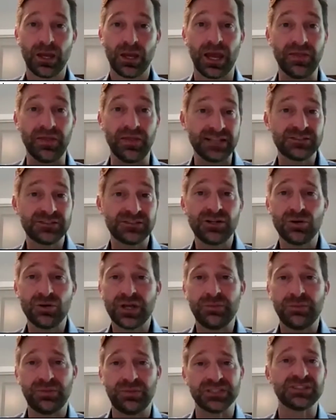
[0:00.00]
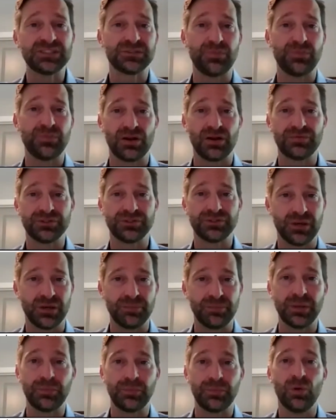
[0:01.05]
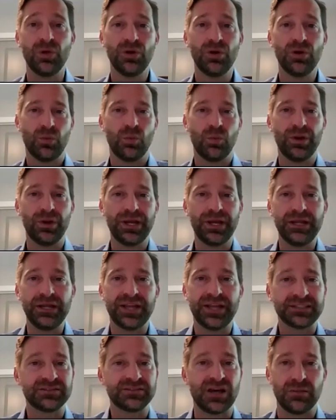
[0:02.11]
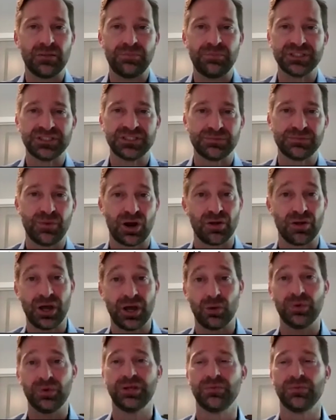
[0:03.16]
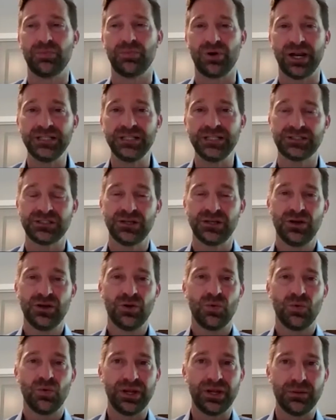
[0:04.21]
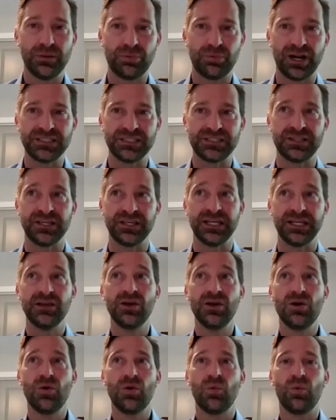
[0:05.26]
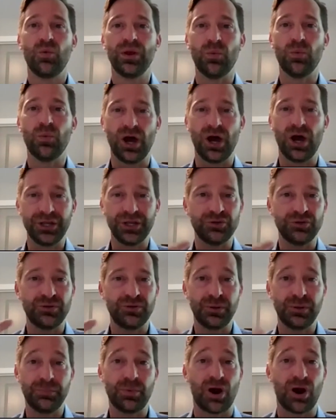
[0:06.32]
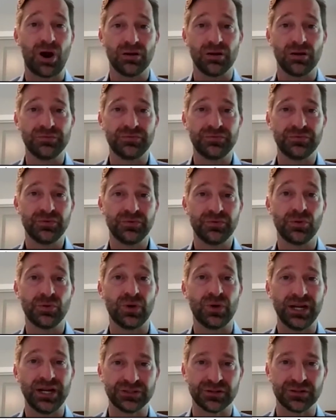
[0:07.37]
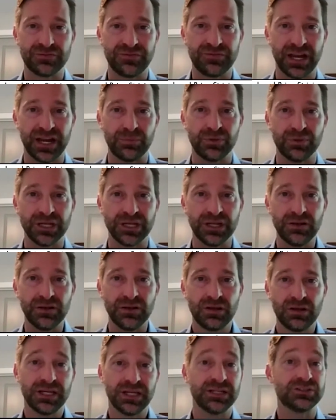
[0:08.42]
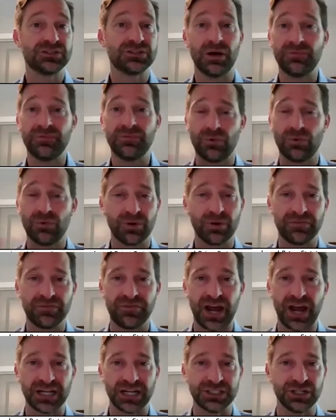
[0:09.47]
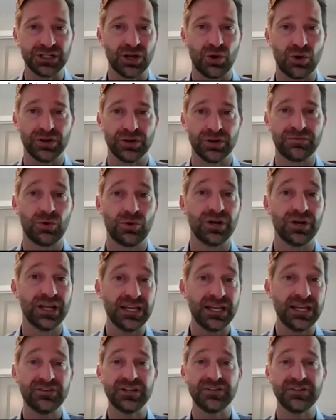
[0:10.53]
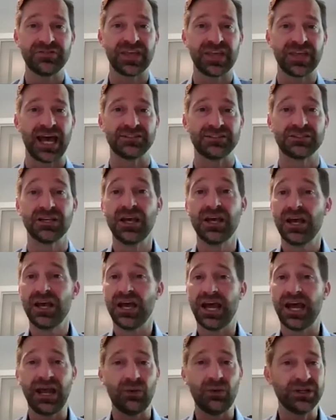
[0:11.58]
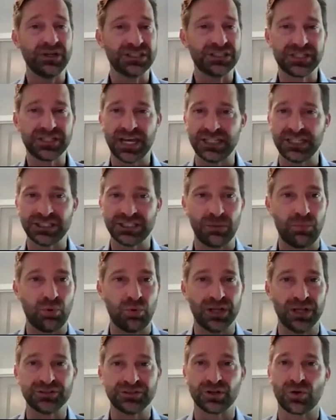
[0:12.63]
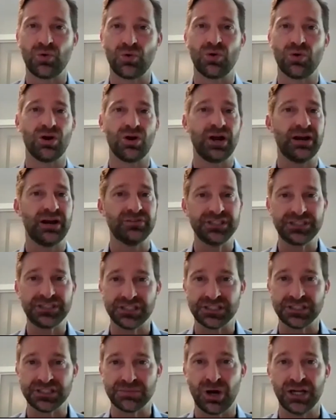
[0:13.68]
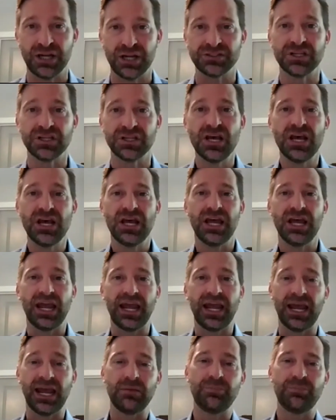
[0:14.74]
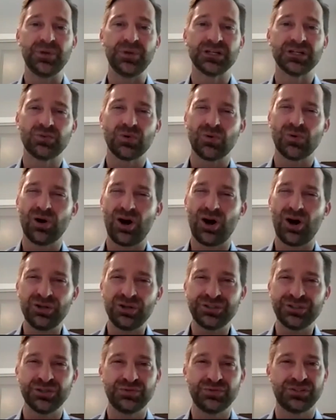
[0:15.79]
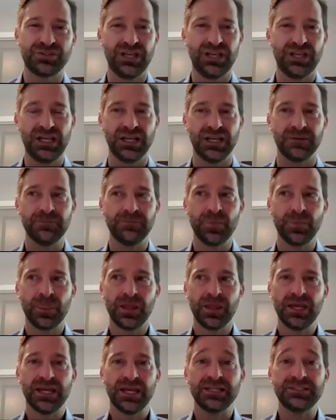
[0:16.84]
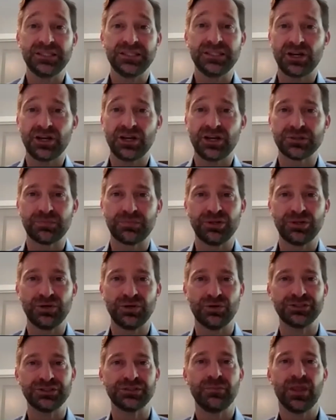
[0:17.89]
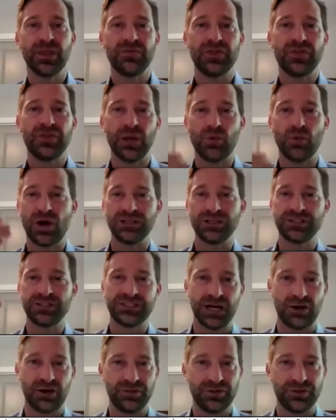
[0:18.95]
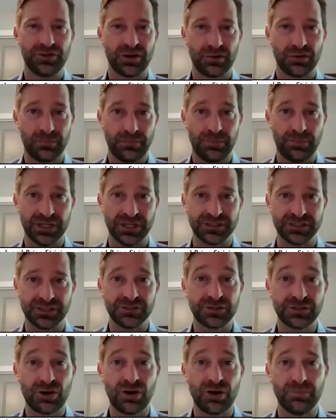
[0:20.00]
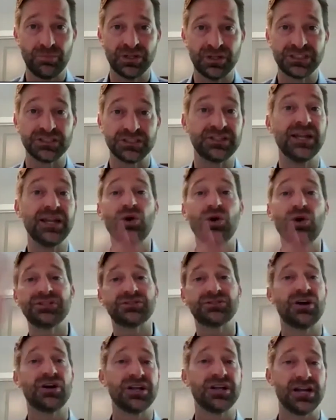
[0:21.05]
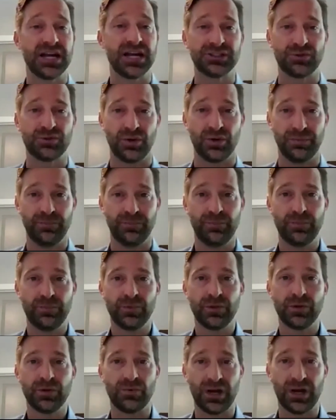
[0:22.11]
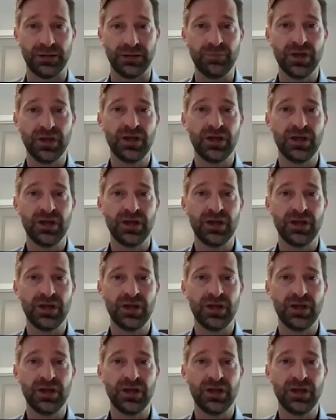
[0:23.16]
And that's an okay business model for some people. That's not a business model that we embrace. We embrace we want you to be part of the Razor family in some form or fashion going forward, even if that's, hey, we just catch up once a quarter every 6 months. And because what we're also seeing is these entrepreneurs, they want to sell their current business, and they want to start a next one, right?